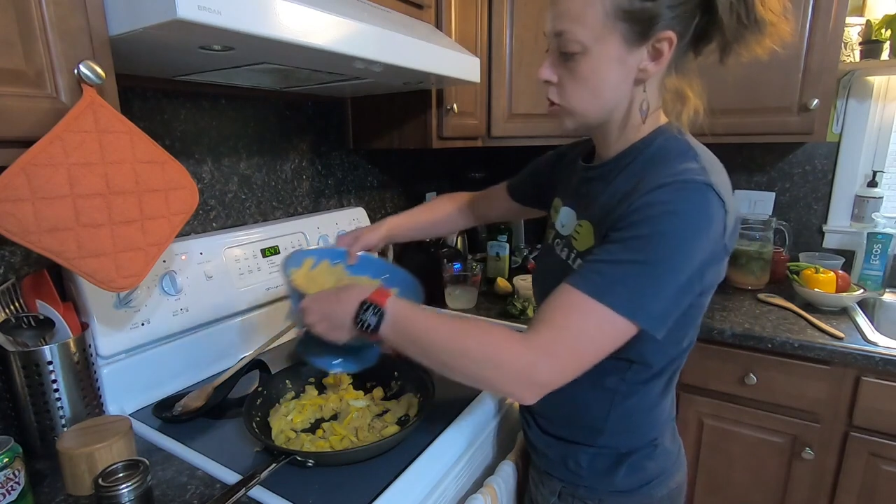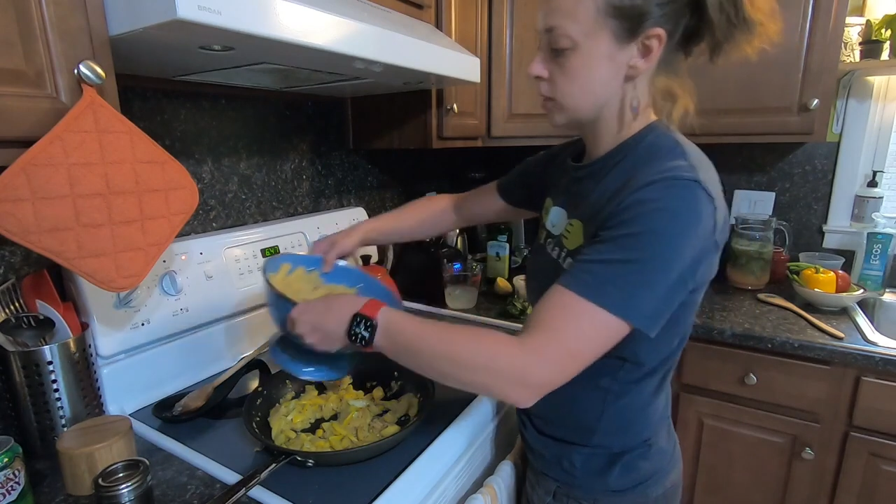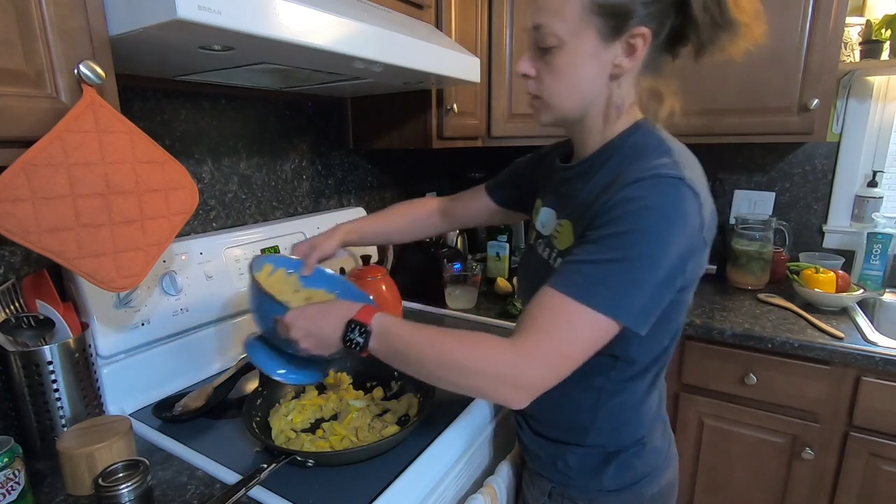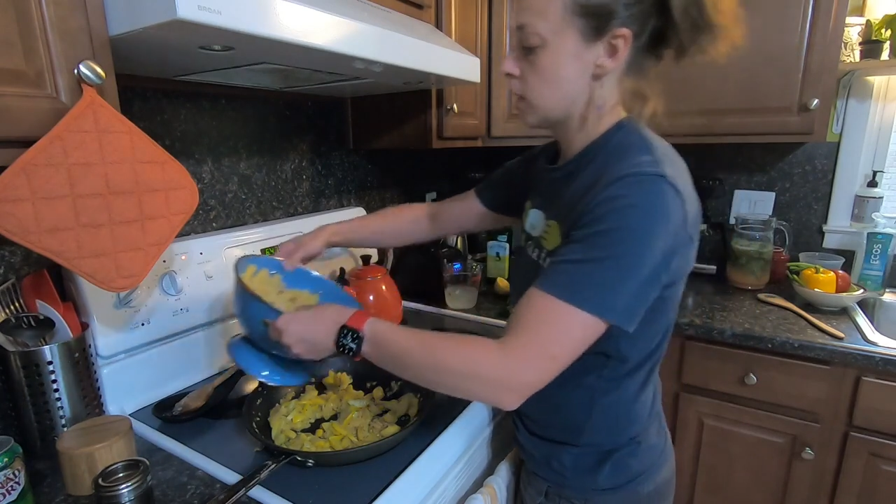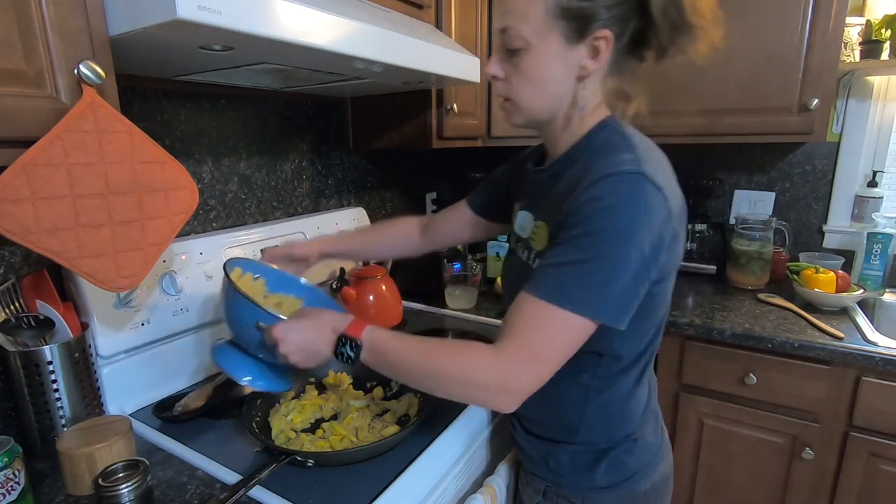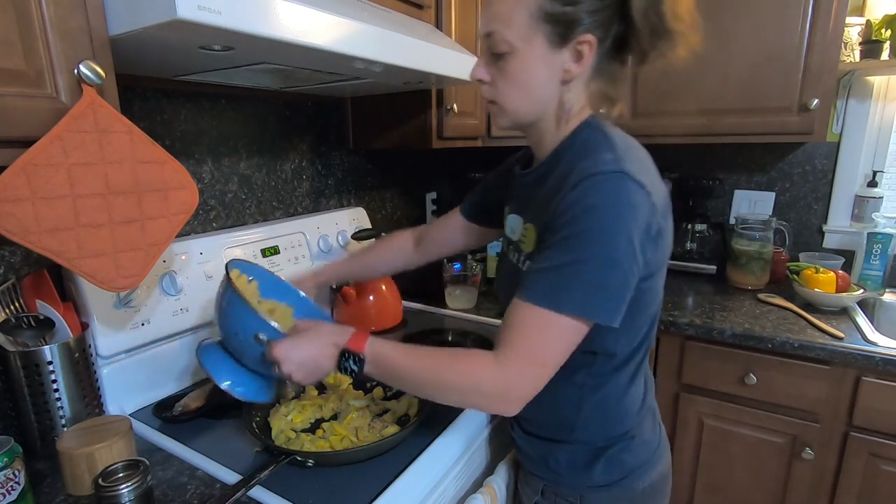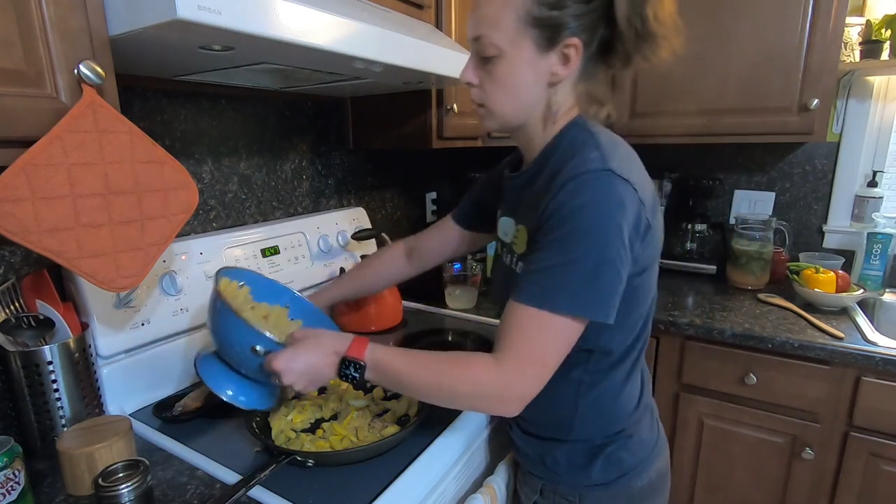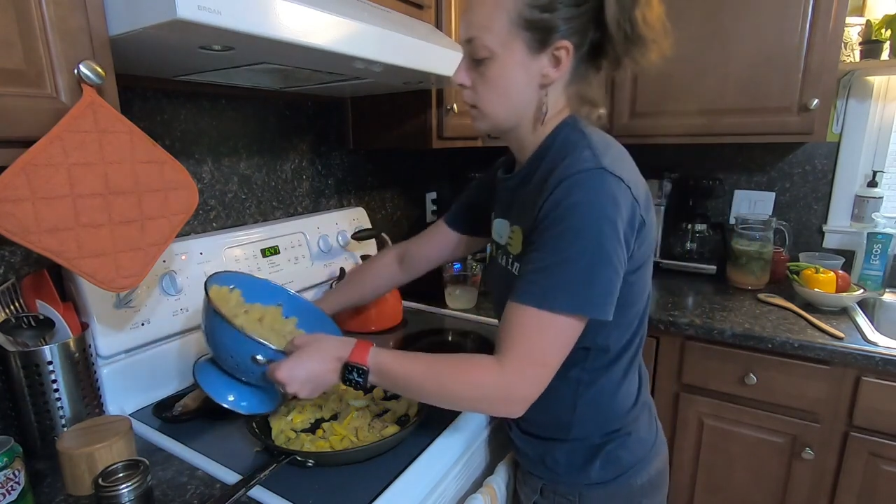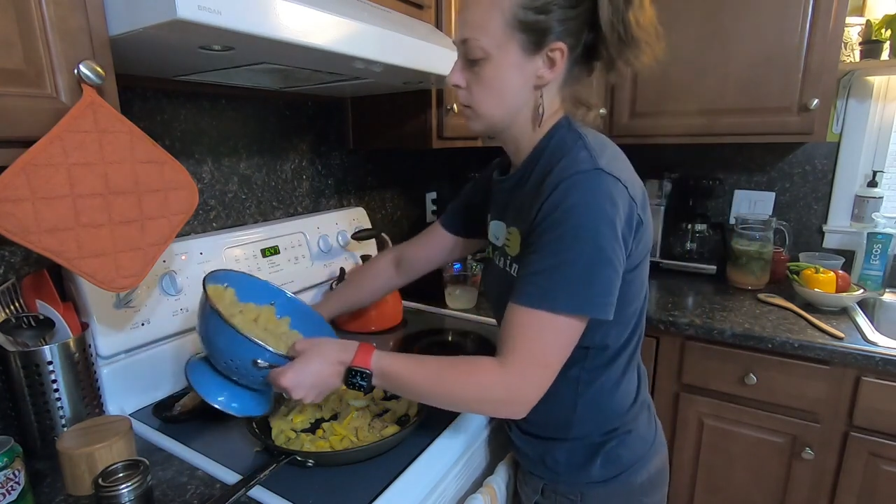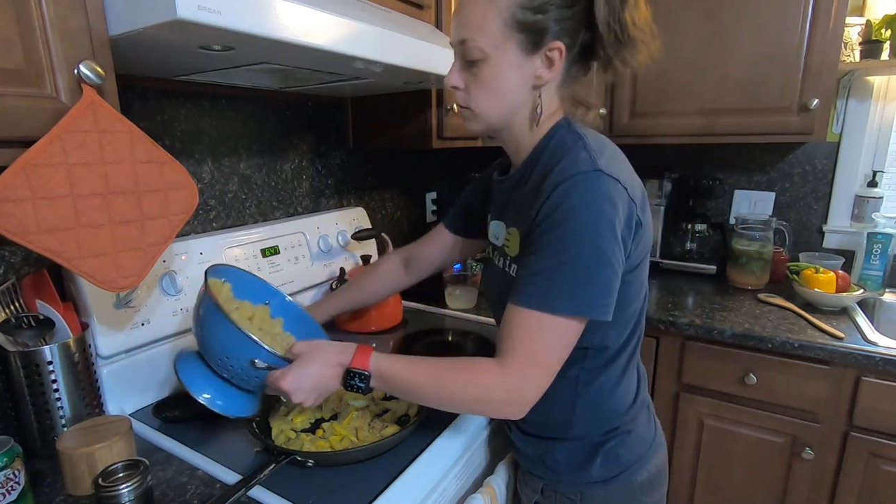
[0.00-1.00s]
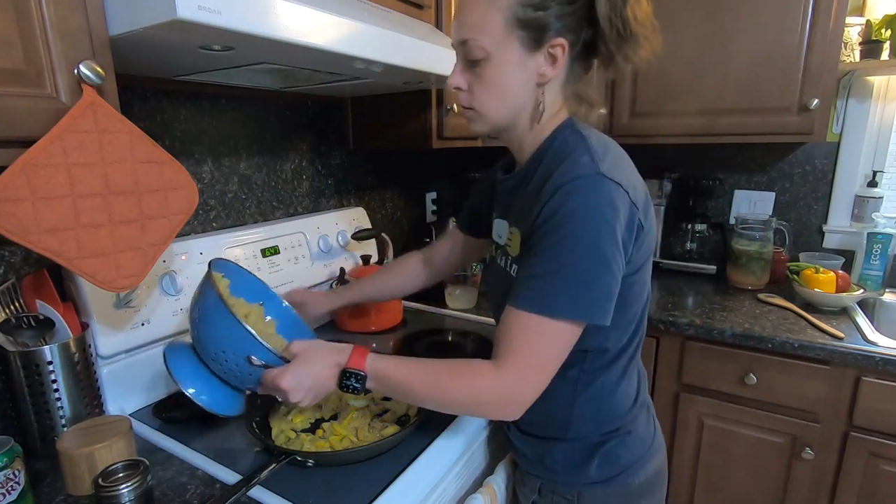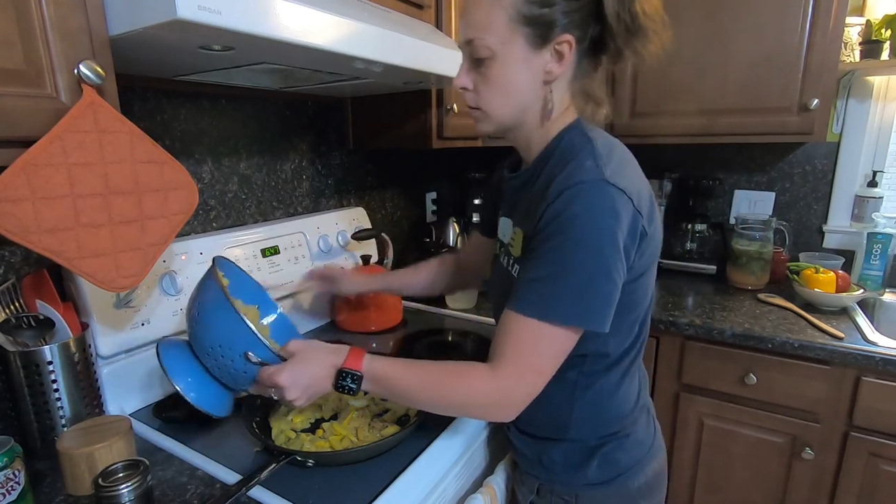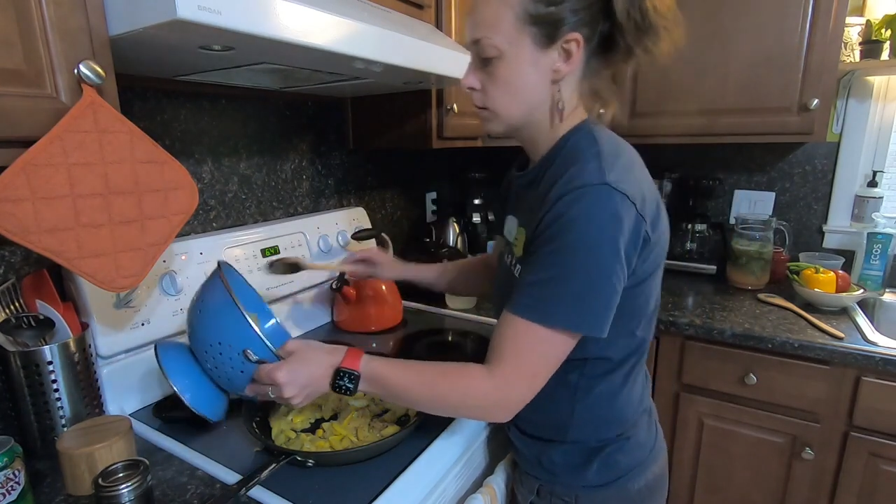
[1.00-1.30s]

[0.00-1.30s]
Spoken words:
just take and